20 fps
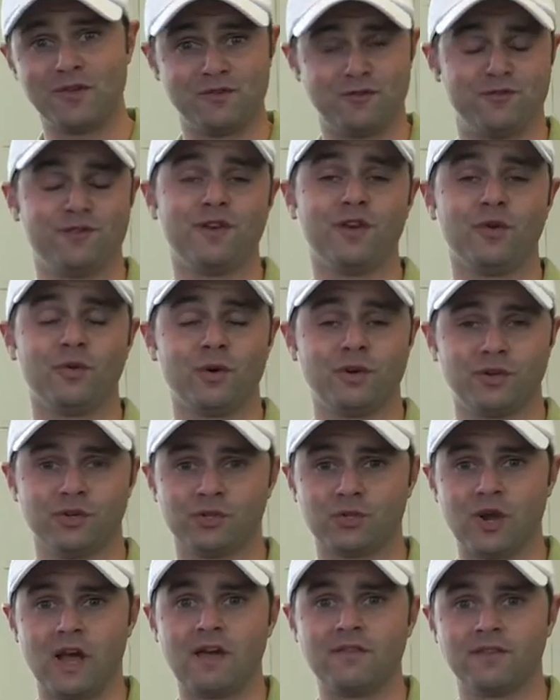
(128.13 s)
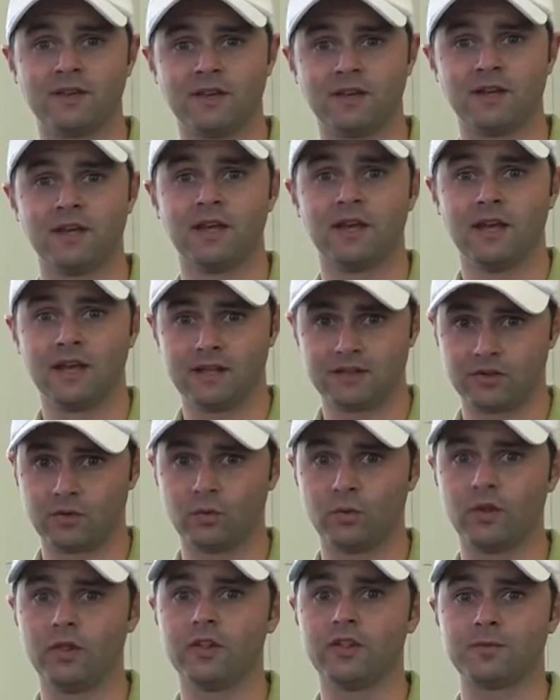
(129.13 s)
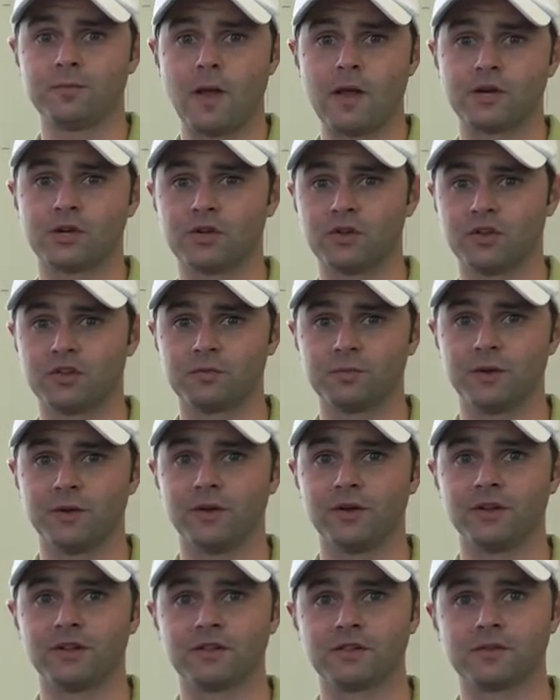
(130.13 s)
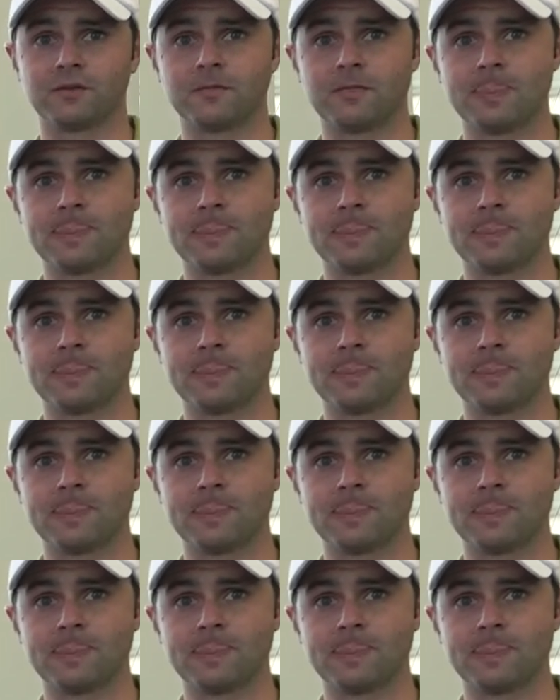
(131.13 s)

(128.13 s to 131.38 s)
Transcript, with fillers: you feel when you're driving it, it's a really special experience.